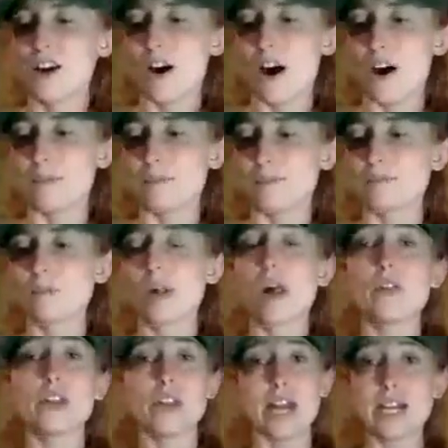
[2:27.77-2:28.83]
The
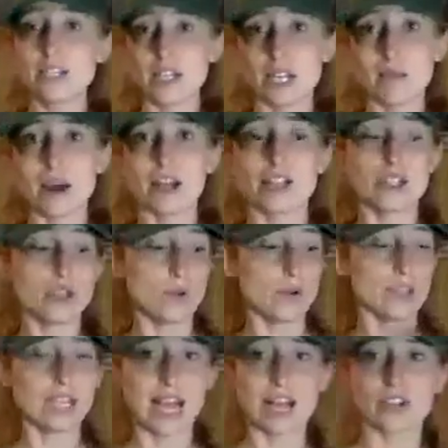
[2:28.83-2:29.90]
nice thing about it, too,
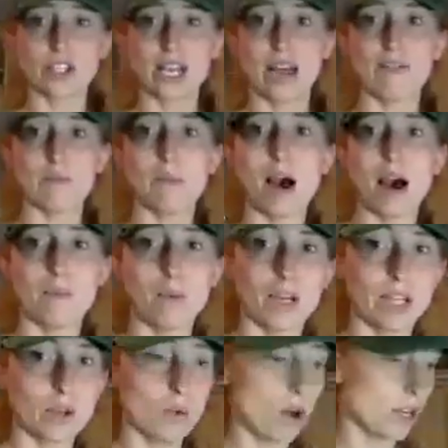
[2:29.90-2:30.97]
is I actually have a pot
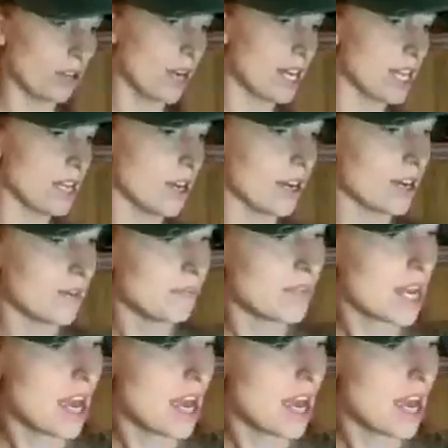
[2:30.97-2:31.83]
boiling water right here.